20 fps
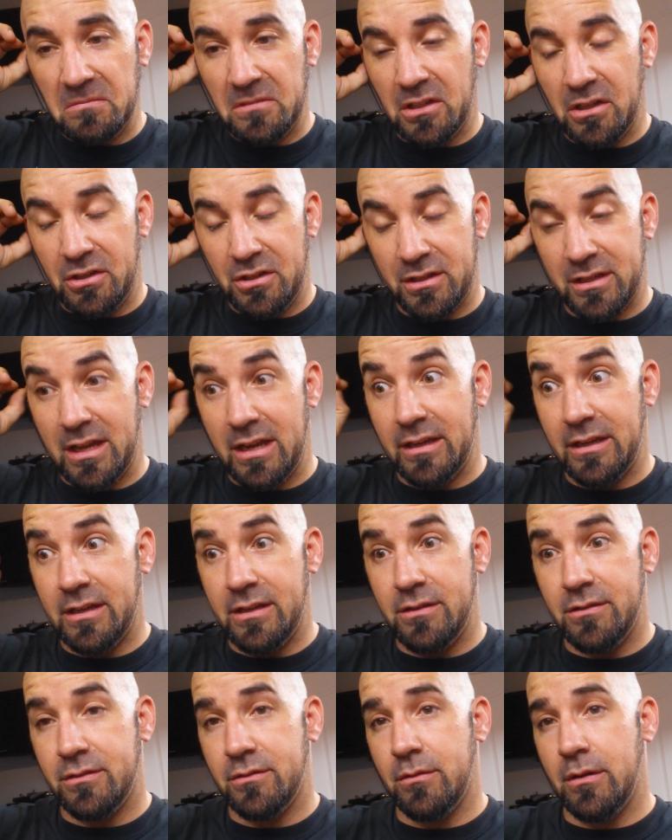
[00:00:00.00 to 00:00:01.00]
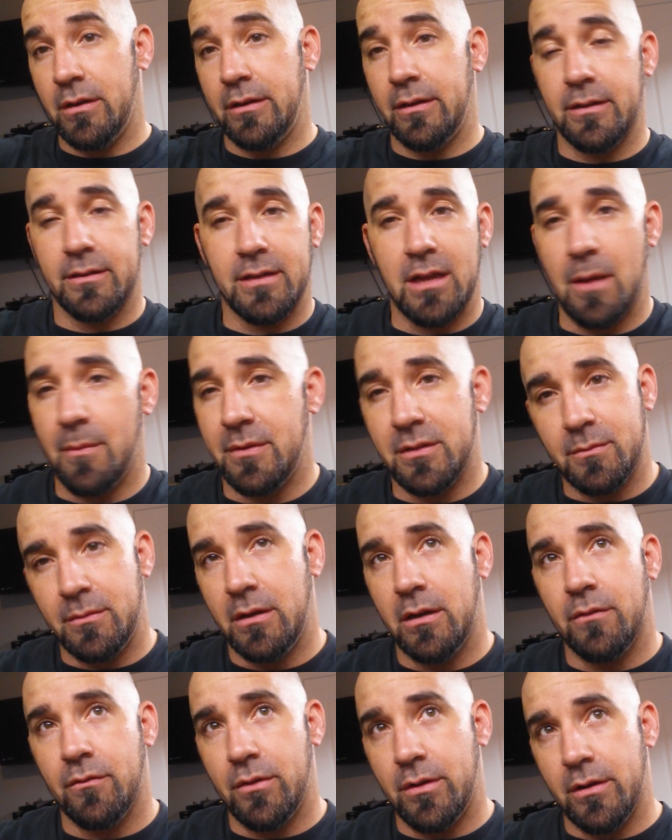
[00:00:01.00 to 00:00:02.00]
I just kind of get used to it. I guess happens to
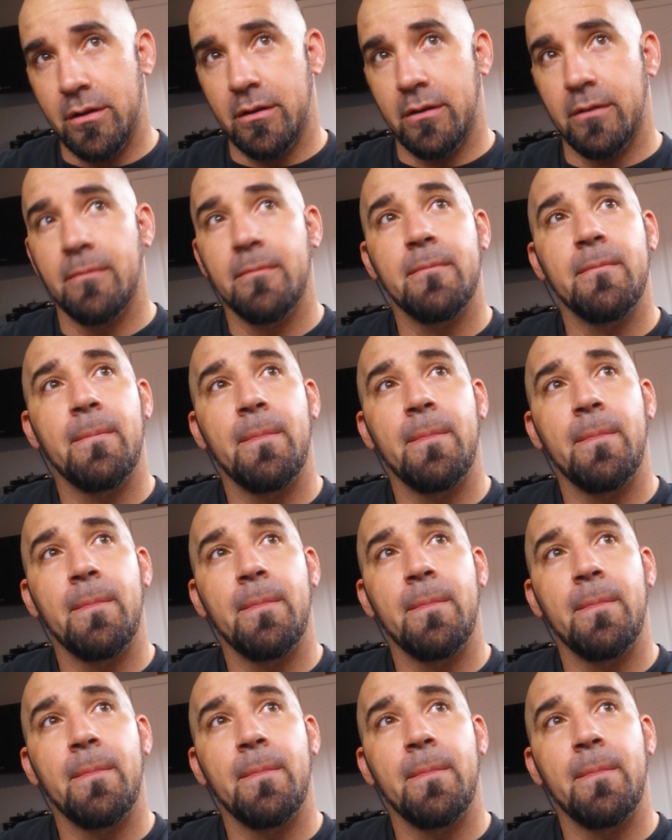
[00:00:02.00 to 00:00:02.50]
me every year.